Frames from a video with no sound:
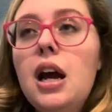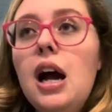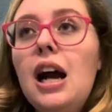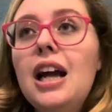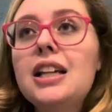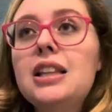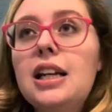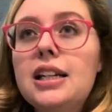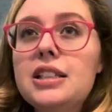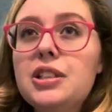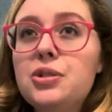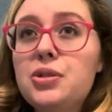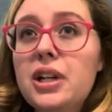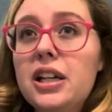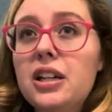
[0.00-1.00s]
I'd like to
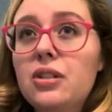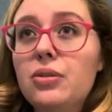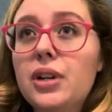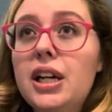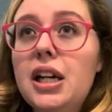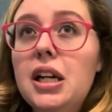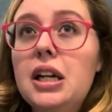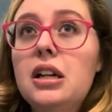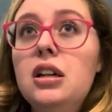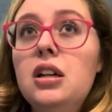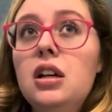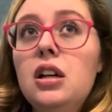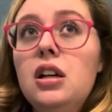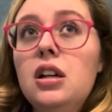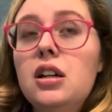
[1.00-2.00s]
try to read,
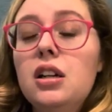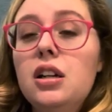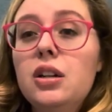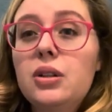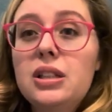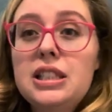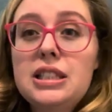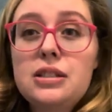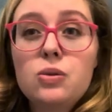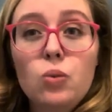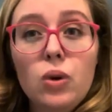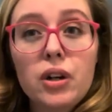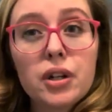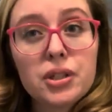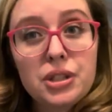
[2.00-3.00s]
you know, at least
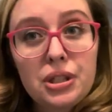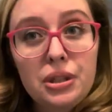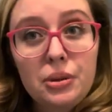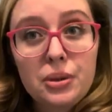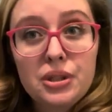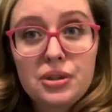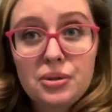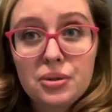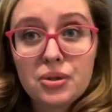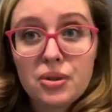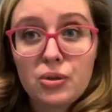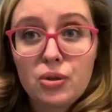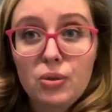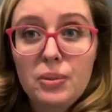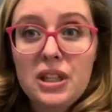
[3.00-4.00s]
one or two historical
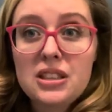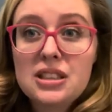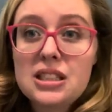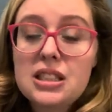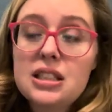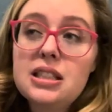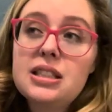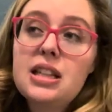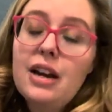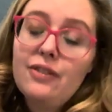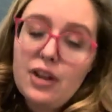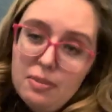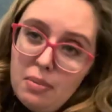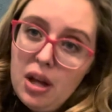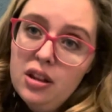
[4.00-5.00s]
romances
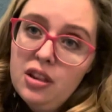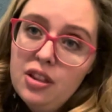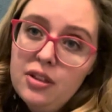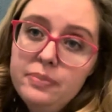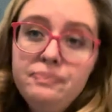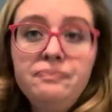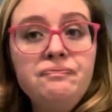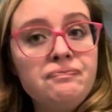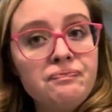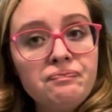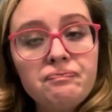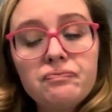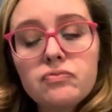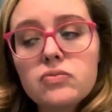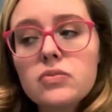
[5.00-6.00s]
every month
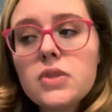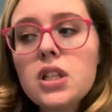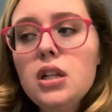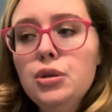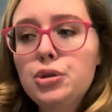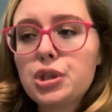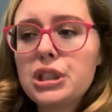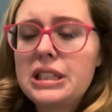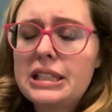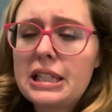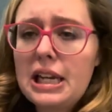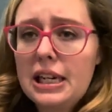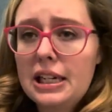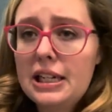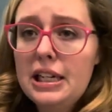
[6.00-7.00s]
just to
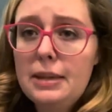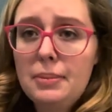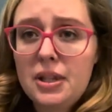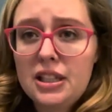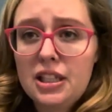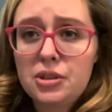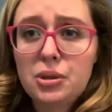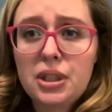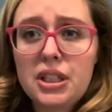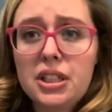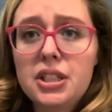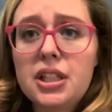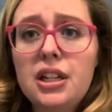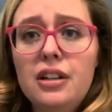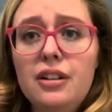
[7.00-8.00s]
kind of keep on that
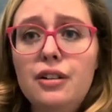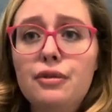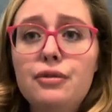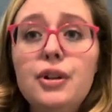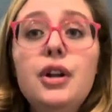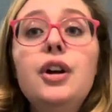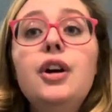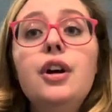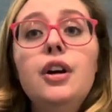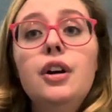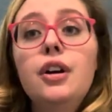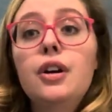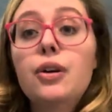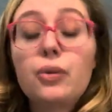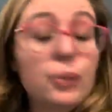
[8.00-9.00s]
trend of
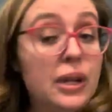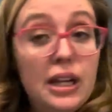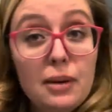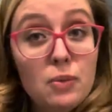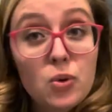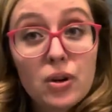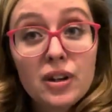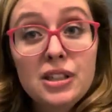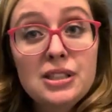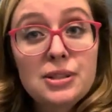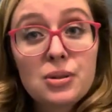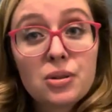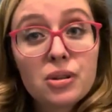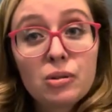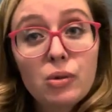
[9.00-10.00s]
reading more
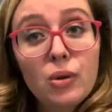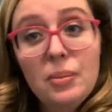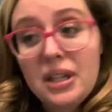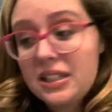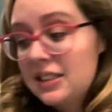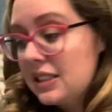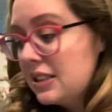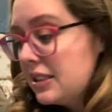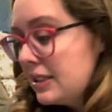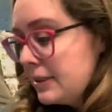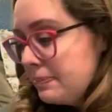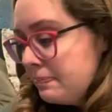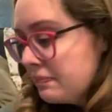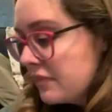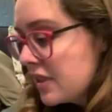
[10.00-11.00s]
historical romances.
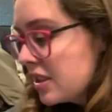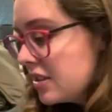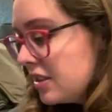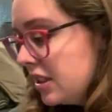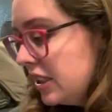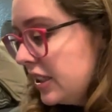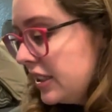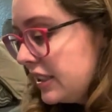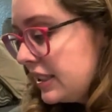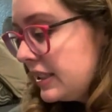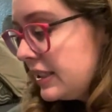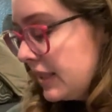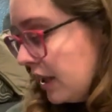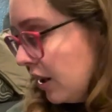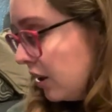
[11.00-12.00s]

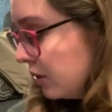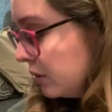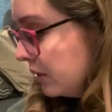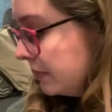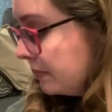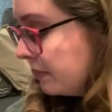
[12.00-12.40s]
So